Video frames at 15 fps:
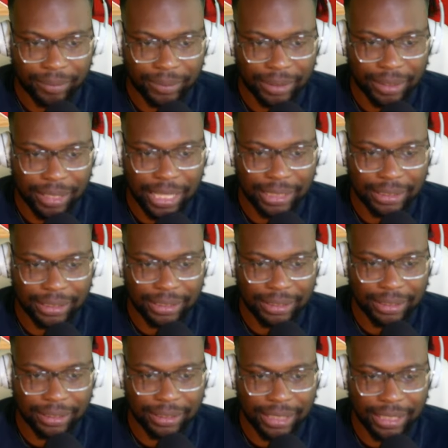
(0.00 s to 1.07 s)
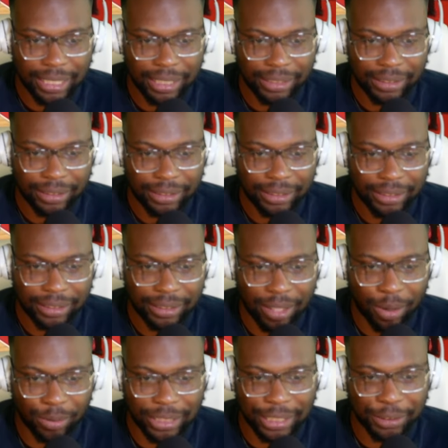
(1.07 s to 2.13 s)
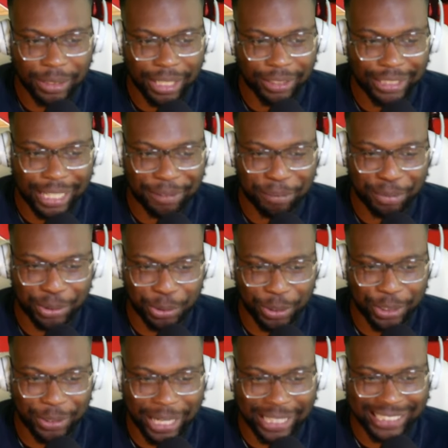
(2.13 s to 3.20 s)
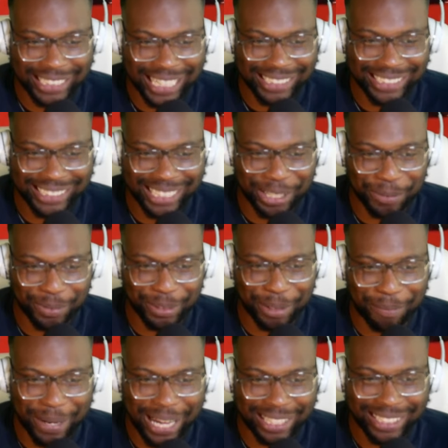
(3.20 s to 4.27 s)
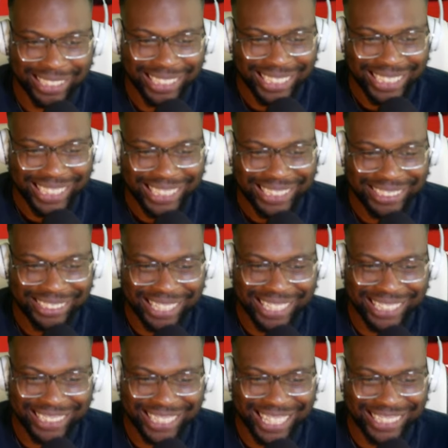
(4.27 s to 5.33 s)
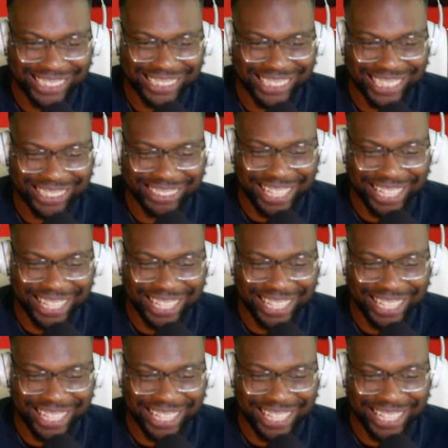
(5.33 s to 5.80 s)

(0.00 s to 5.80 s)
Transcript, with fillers: All right, get there. Oh, he tried. That shooter tried to get that steal from the back. You try to get that steal.